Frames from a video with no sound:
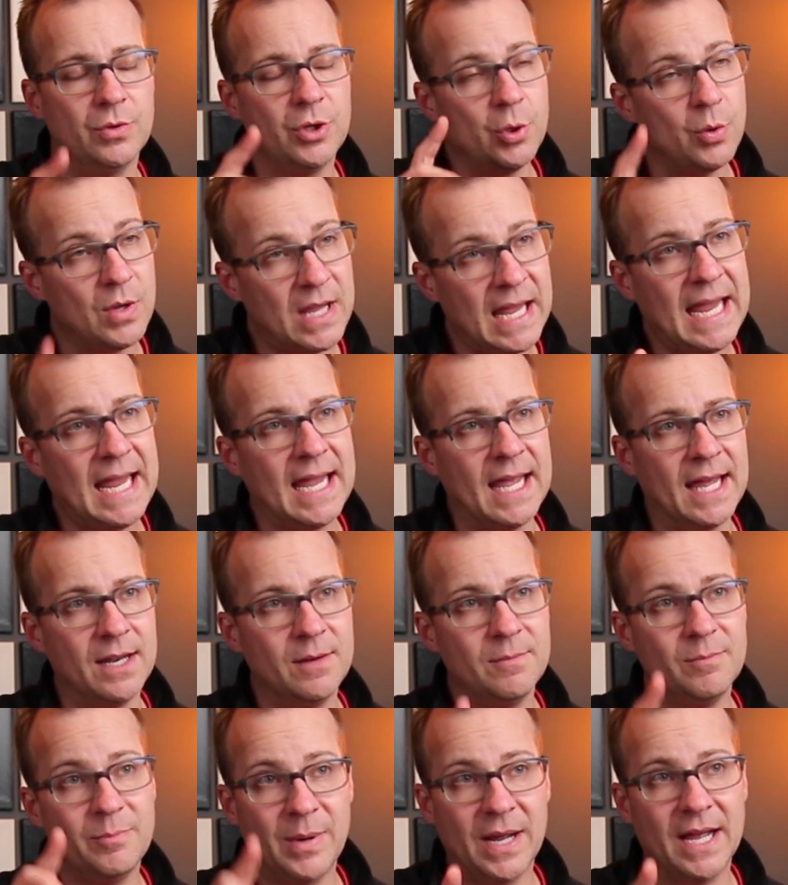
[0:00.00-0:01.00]
You
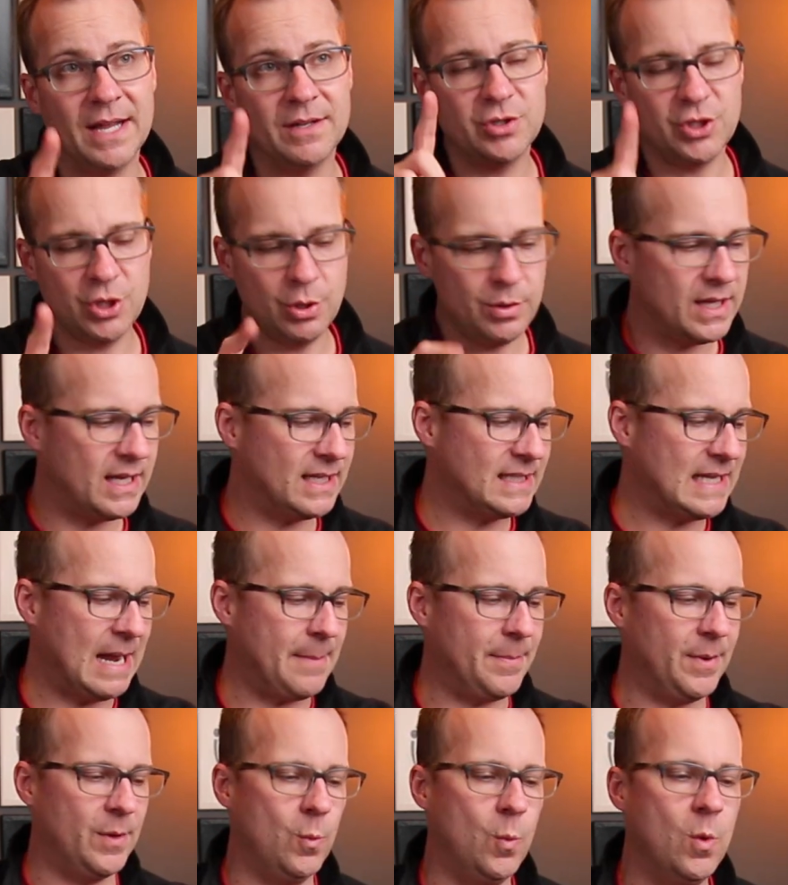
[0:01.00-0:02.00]
can, but two things
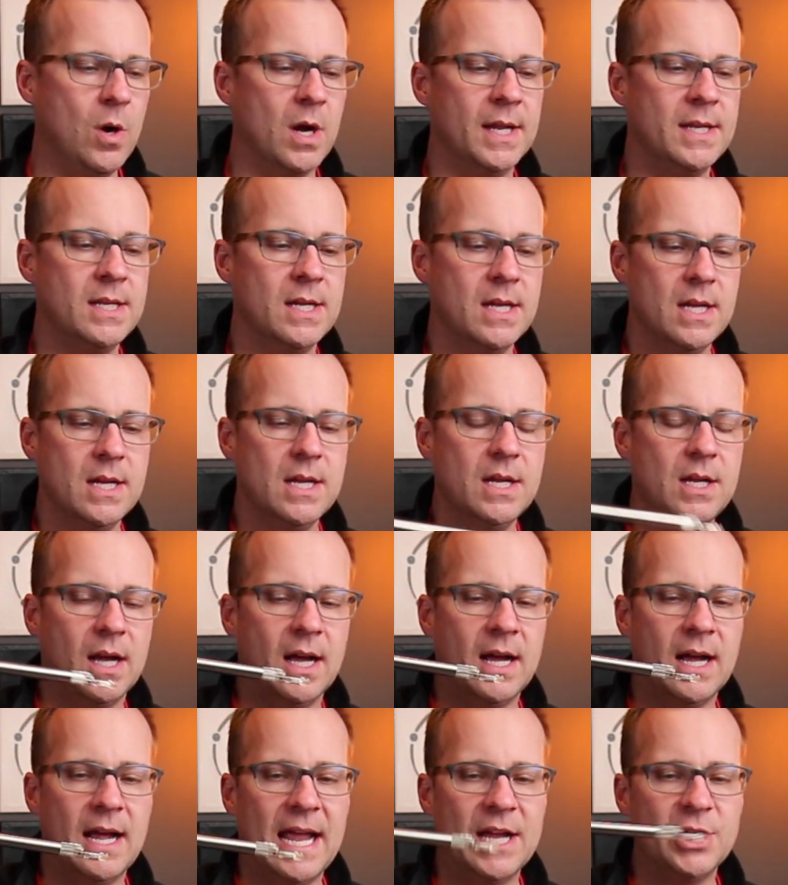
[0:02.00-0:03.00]
happen. One,
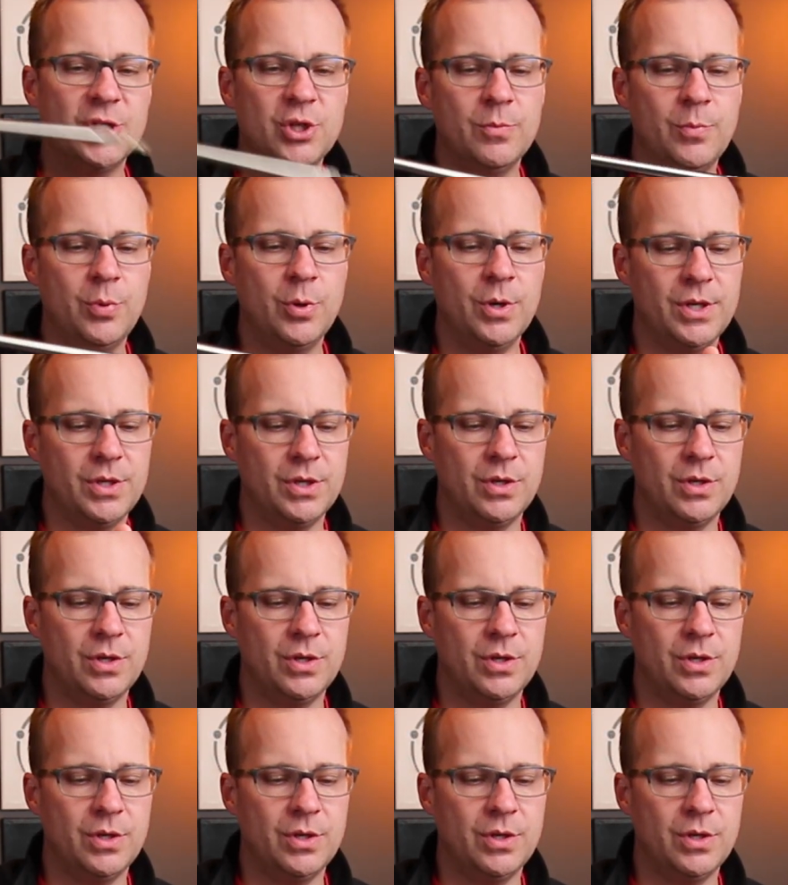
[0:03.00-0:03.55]
as you put